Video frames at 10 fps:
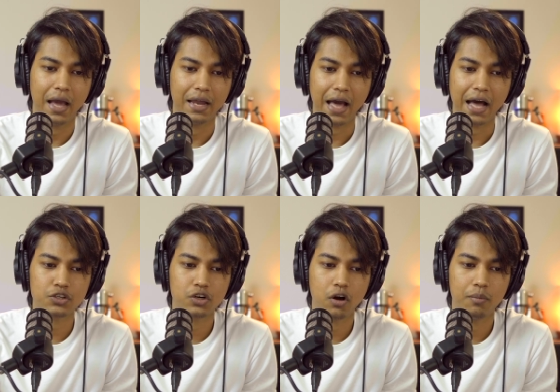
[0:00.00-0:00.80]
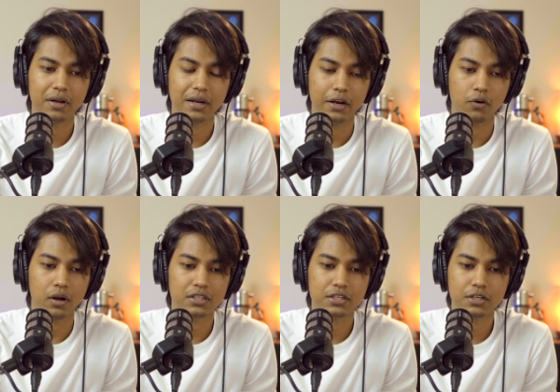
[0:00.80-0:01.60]
an astronomer in
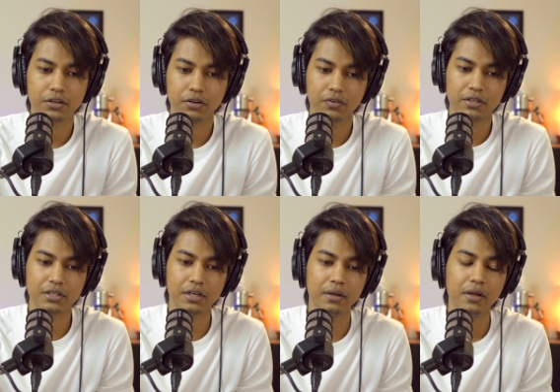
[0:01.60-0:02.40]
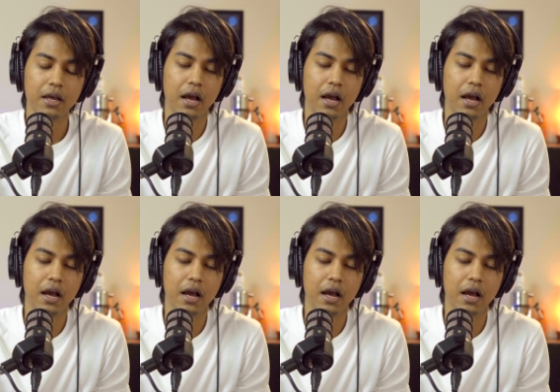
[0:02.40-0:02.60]
Rochester University.